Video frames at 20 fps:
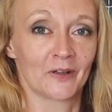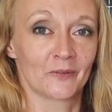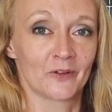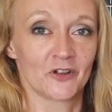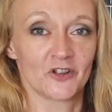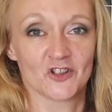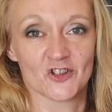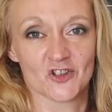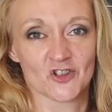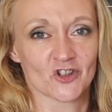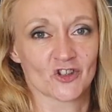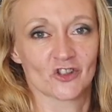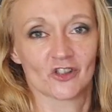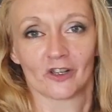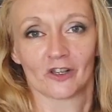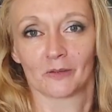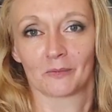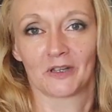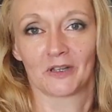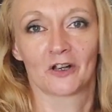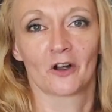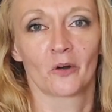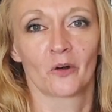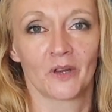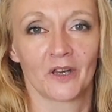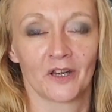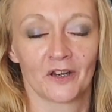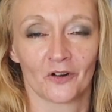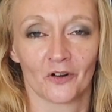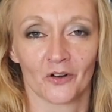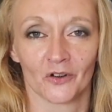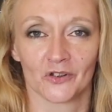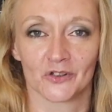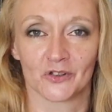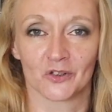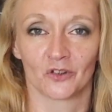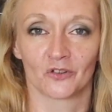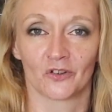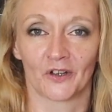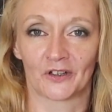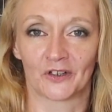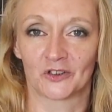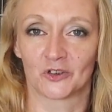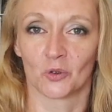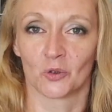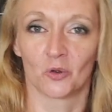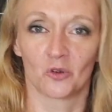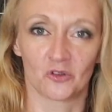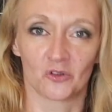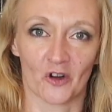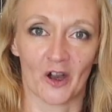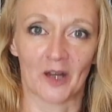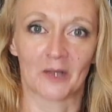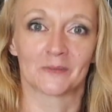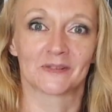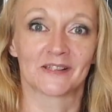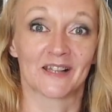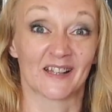which is just going to be going on sort of like the door frames